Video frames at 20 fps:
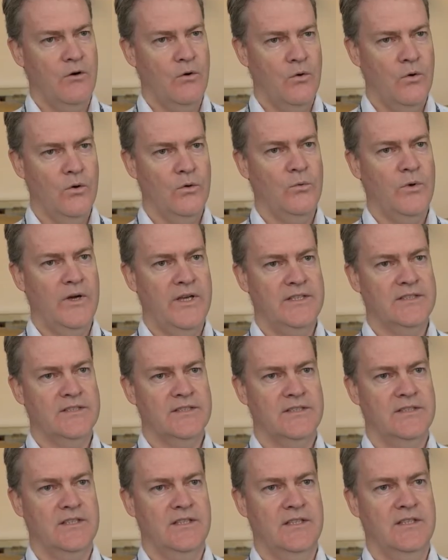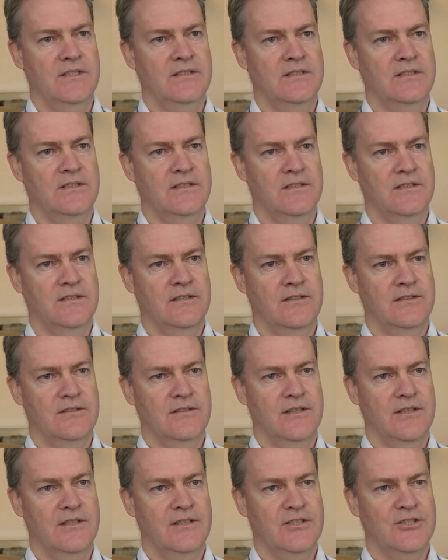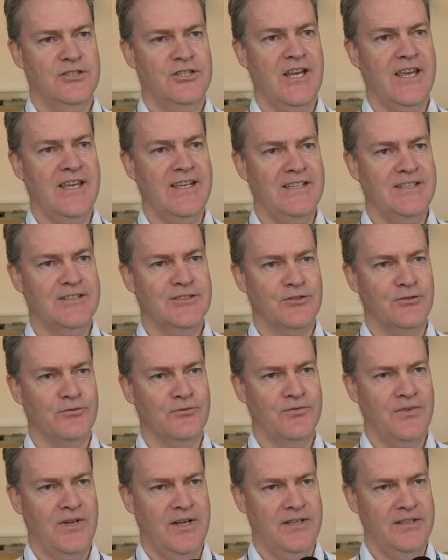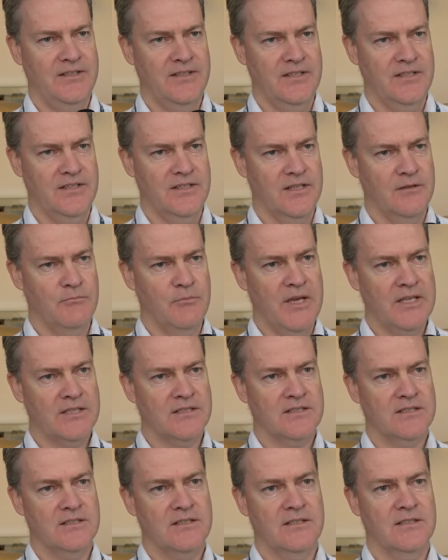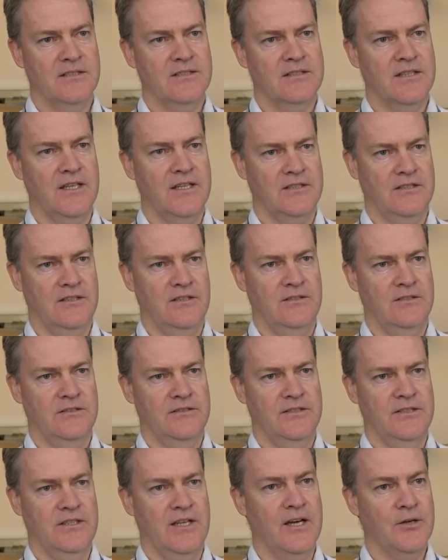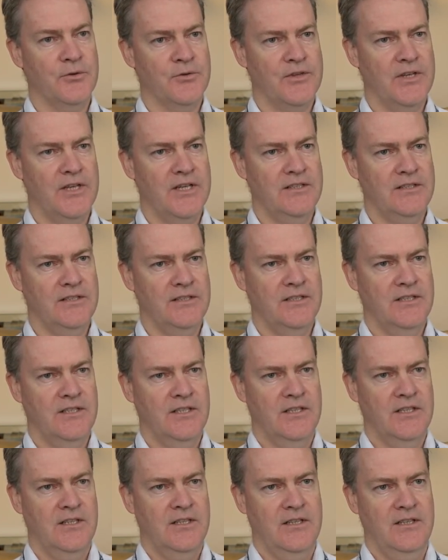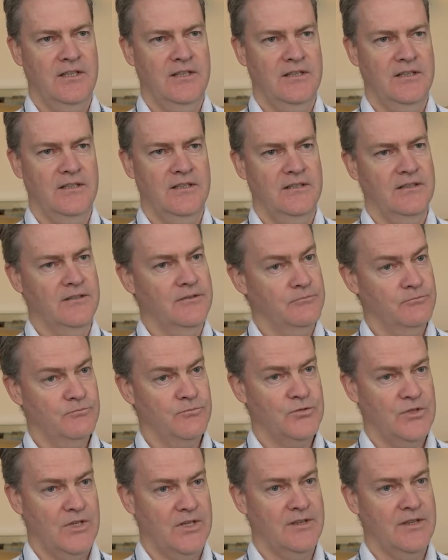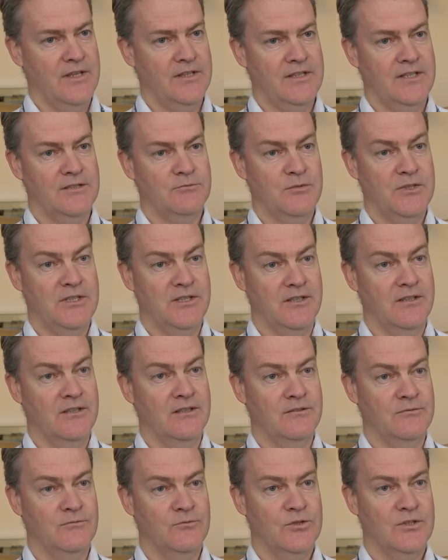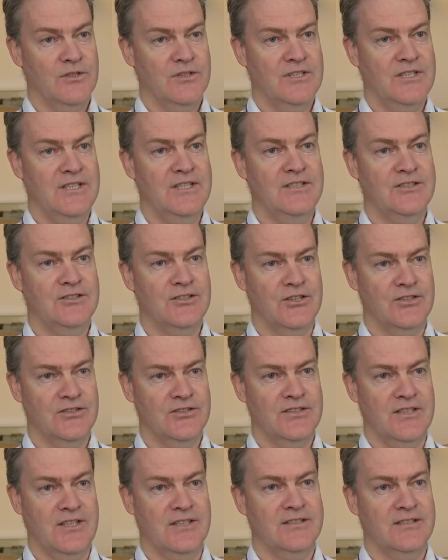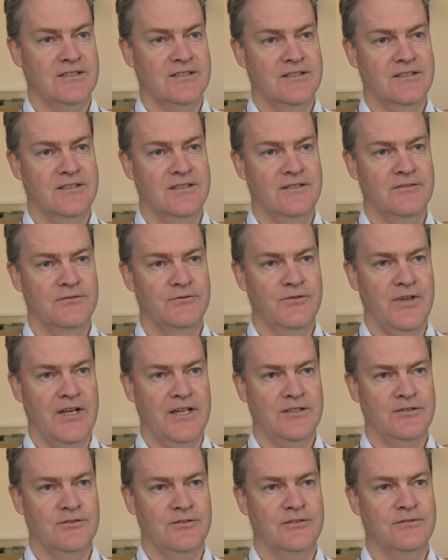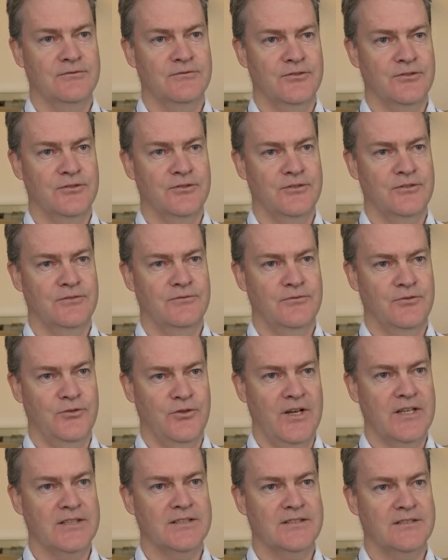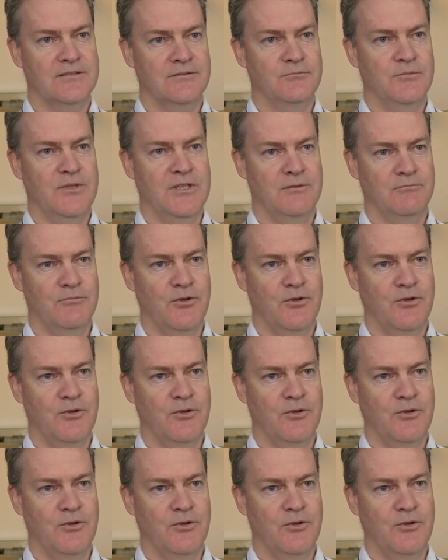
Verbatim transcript: always in the chase of finding the best uh, technology out there, um, and that has been a key success uh, factor for for us being